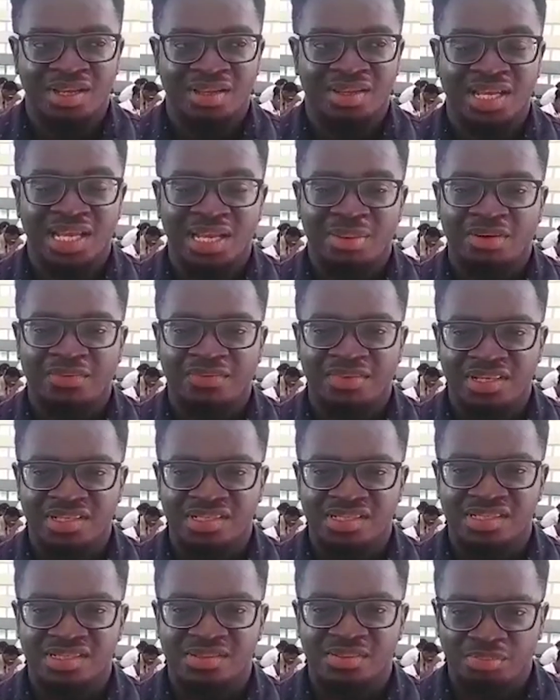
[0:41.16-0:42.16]
The aim of
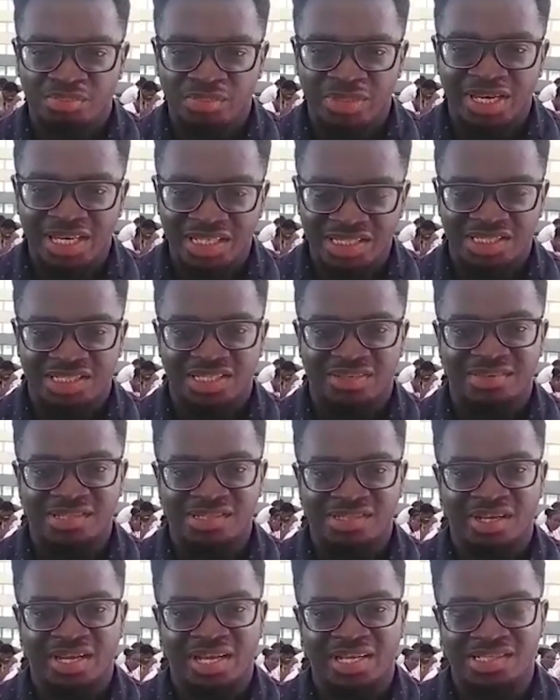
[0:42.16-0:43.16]
this initiative
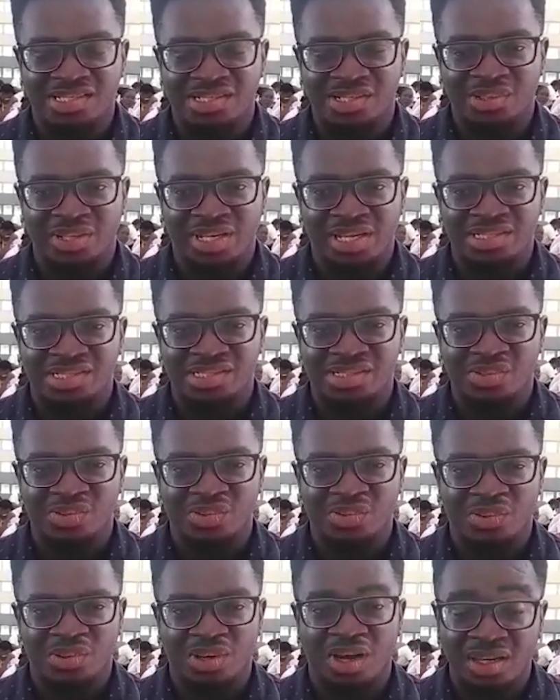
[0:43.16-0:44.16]
is to get students to
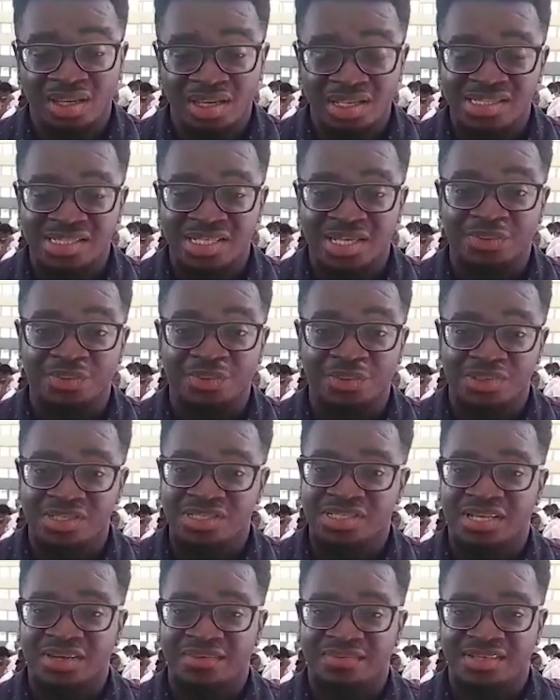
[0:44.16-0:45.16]
understand road
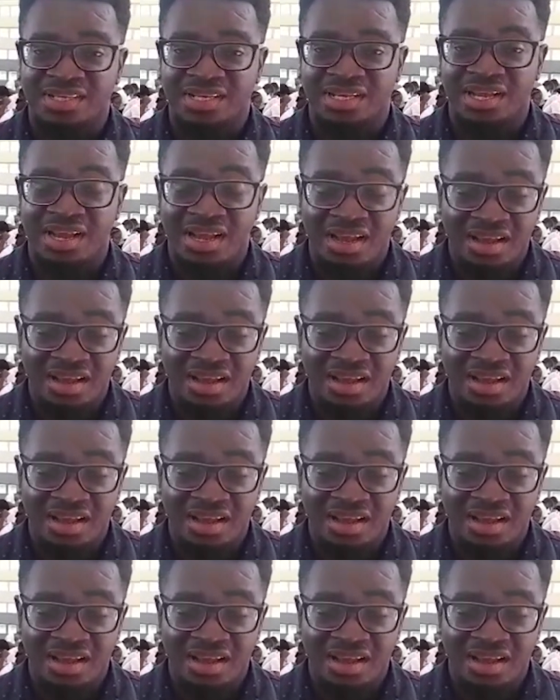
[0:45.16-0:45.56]
safety,